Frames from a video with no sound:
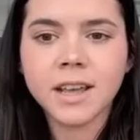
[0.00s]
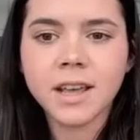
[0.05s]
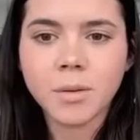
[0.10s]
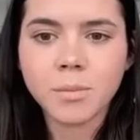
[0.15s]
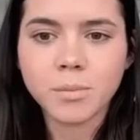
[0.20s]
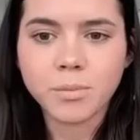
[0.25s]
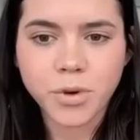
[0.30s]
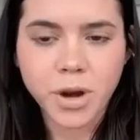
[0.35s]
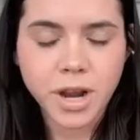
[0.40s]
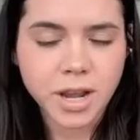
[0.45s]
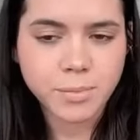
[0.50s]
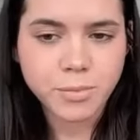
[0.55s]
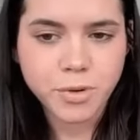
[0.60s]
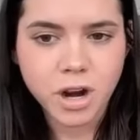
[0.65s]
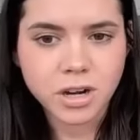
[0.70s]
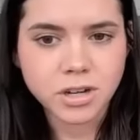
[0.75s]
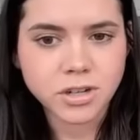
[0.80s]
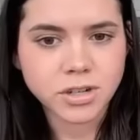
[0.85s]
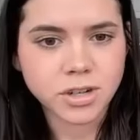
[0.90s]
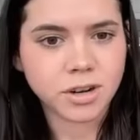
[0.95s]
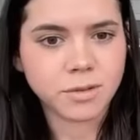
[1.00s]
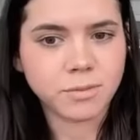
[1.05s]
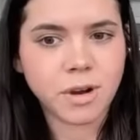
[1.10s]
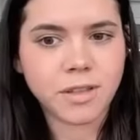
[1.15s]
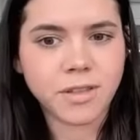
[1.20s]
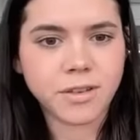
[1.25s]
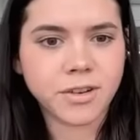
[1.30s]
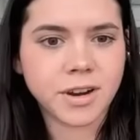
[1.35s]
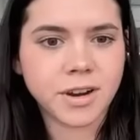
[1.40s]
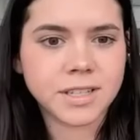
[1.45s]
brake pressure,
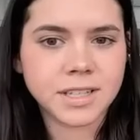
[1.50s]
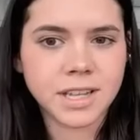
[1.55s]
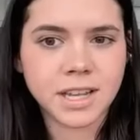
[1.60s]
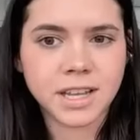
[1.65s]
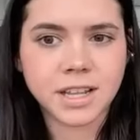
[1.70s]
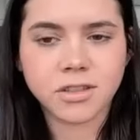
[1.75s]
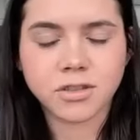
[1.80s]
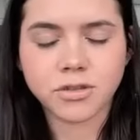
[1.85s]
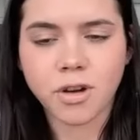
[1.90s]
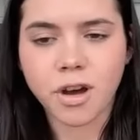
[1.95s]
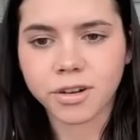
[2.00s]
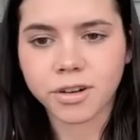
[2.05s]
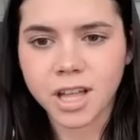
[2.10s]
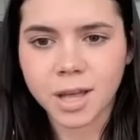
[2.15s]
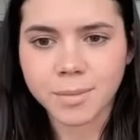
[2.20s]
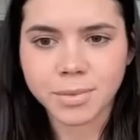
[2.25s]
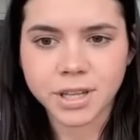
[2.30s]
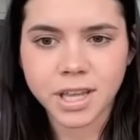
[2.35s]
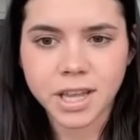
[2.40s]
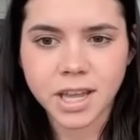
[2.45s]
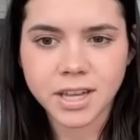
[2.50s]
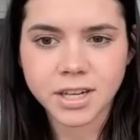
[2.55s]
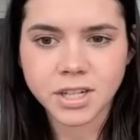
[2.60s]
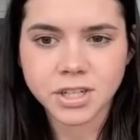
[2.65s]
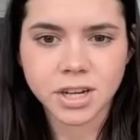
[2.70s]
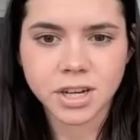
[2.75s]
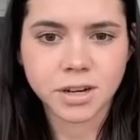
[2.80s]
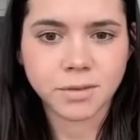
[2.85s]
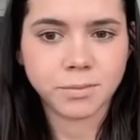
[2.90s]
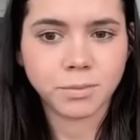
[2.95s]
whether it's in throttle
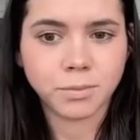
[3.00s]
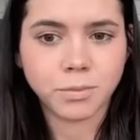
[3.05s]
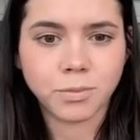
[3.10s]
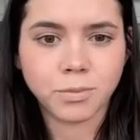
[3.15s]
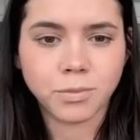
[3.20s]
application,